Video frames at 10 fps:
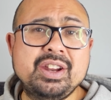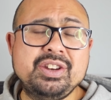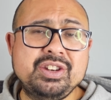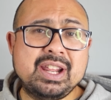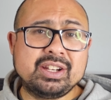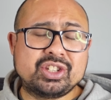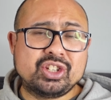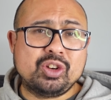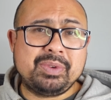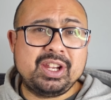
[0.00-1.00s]
next
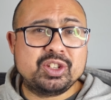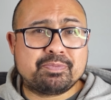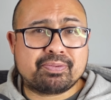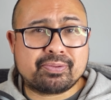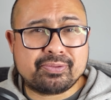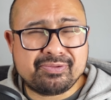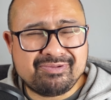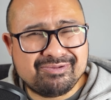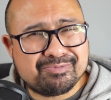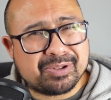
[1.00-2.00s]
up is
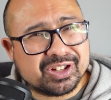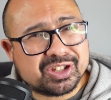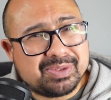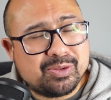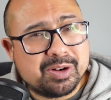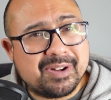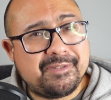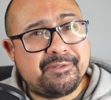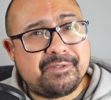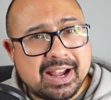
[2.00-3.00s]
possibly one of my
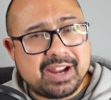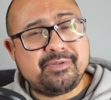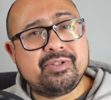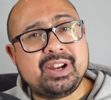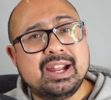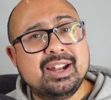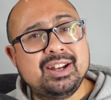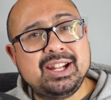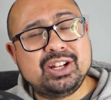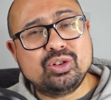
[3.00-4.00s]
favourite
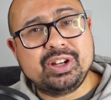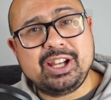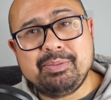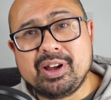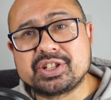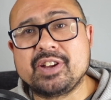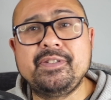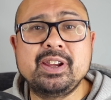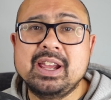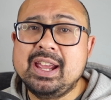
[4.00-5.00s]
legal e-bikes. I
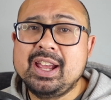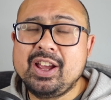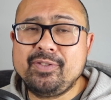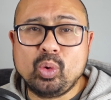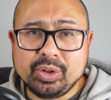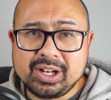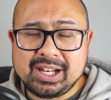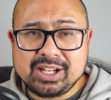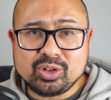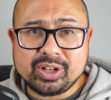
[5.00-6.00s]
think of all the
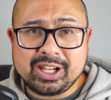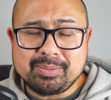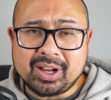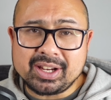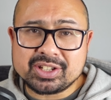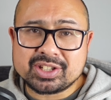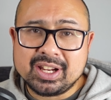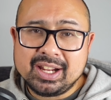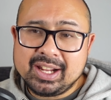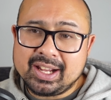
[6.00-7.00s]
legal e-bikes,
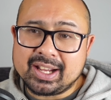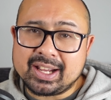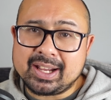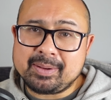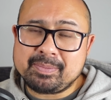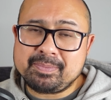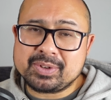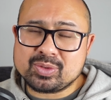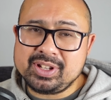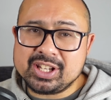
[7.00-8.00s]

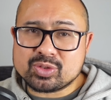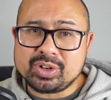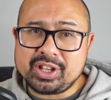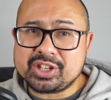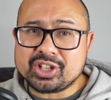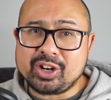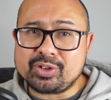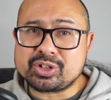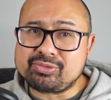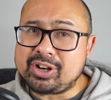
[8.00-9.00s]
between this one and the
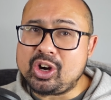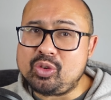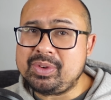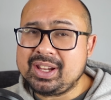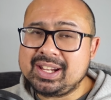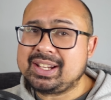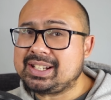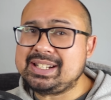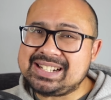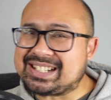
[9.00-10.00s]
Cyrusher Roam,
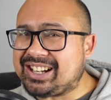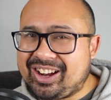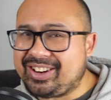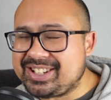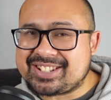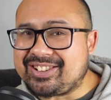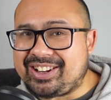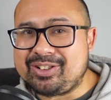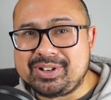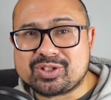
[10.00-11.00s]
I can't
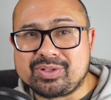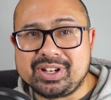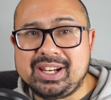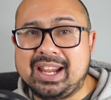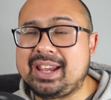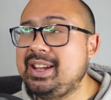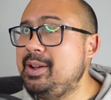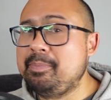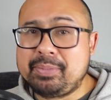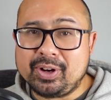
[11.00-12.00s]
decide which one yet.
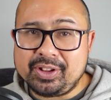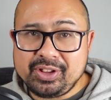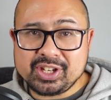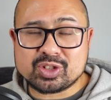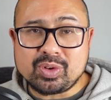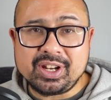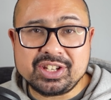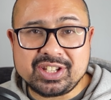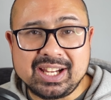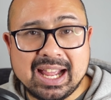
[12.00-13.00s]
But this one is the